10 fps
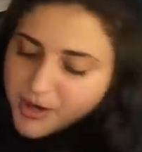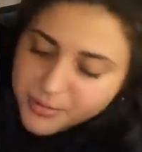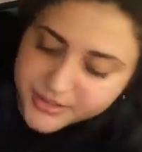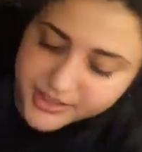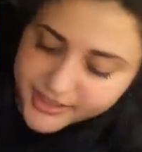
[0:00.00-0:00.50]

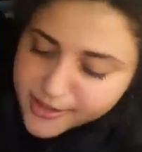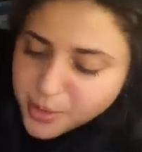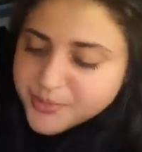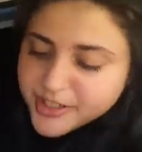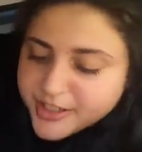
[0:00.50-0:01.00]
Probably didn't
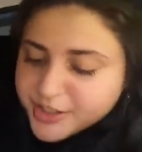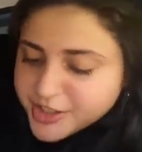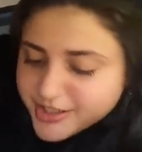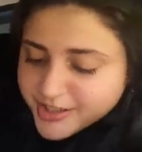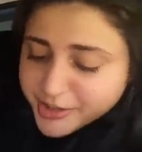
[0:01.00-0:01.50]
help that I
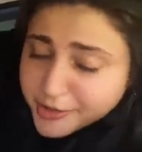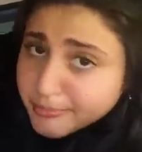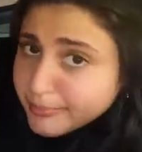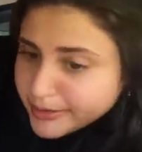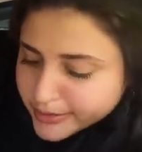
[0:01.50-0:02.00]
cooked in
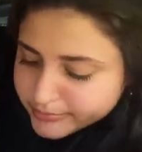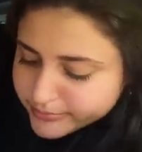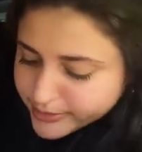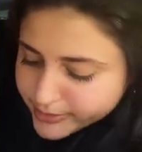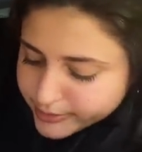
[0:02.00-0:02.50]
here, but
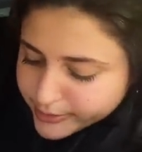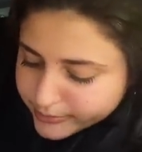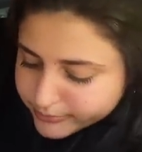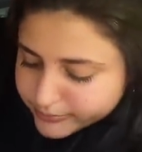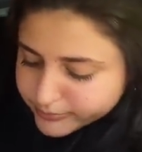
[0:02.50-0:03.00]
that's
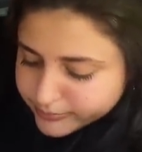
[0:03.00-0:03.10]
fine.